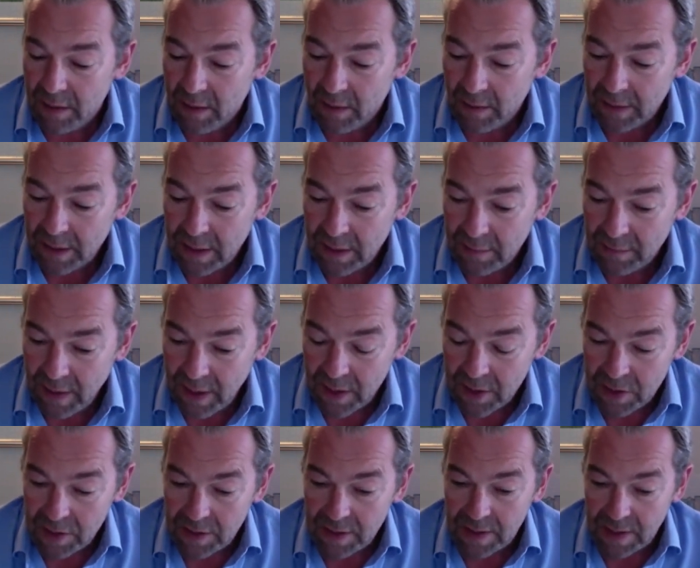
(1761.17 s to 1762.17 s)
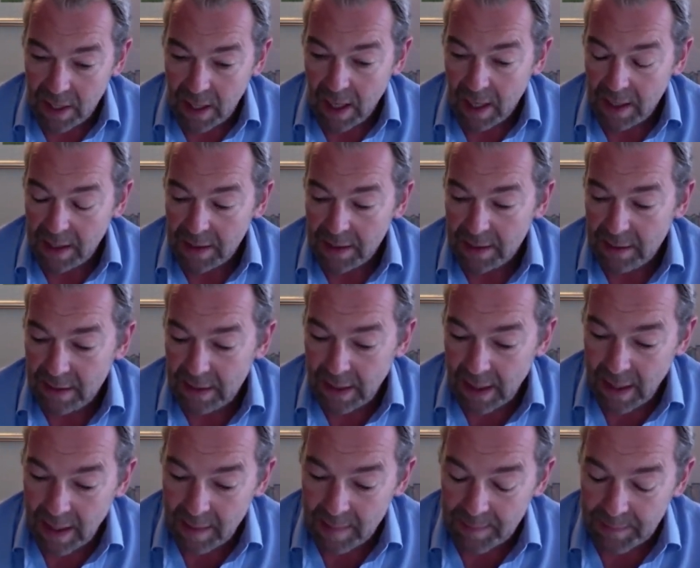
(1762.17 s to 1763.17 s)
innovation side,
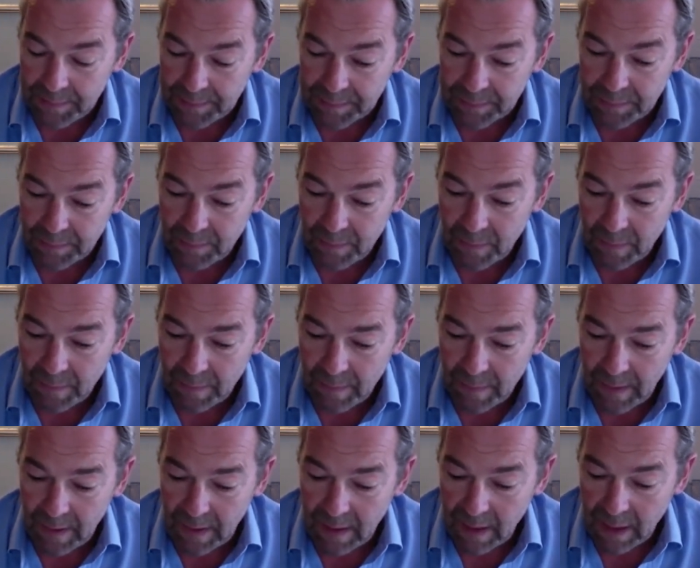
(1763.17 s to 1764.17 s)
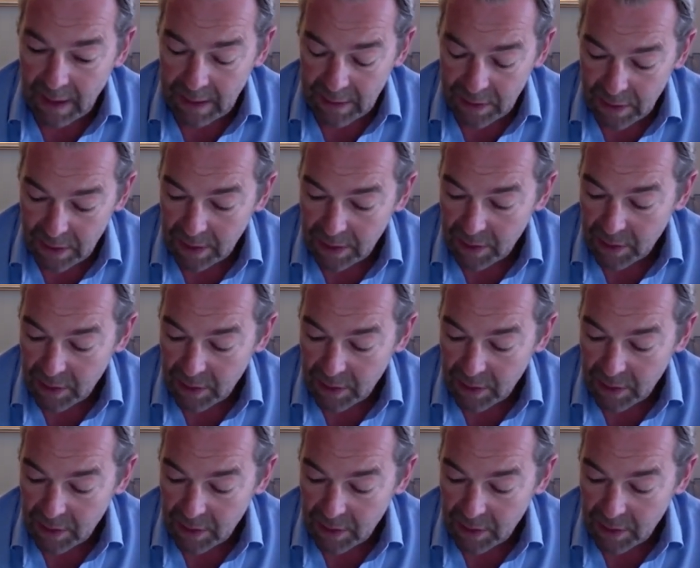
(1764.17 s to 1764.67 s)
as